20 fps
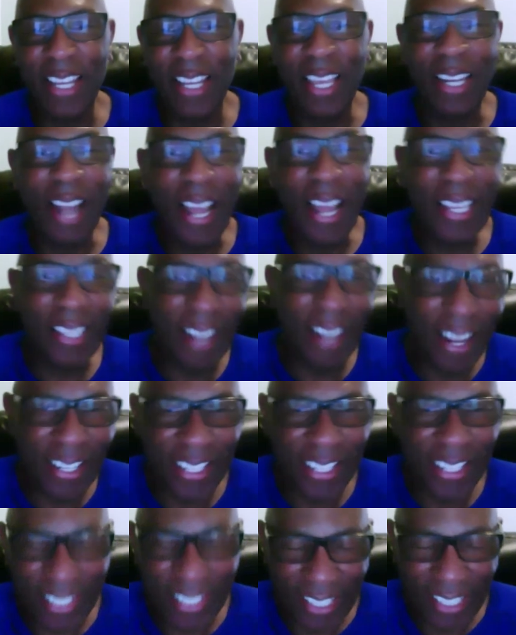And I can
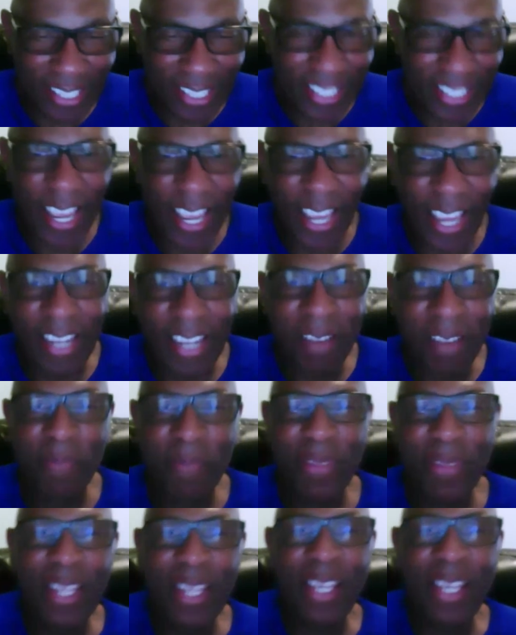honestly say
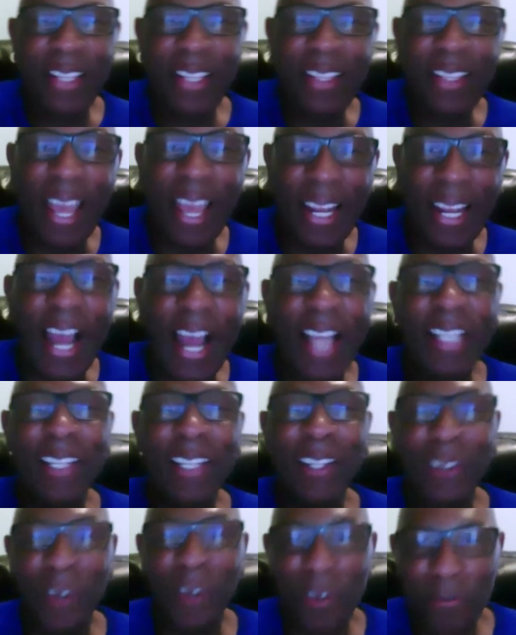that I
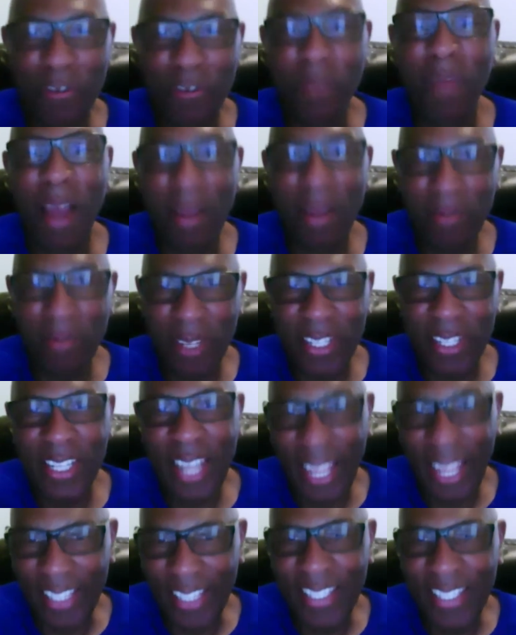learn from my
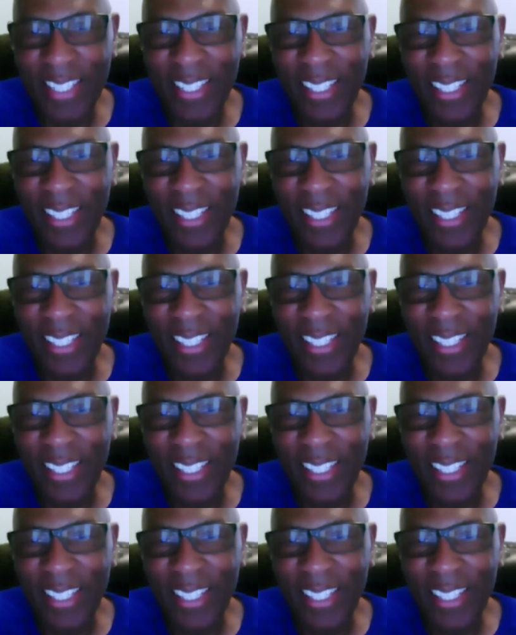mistakes.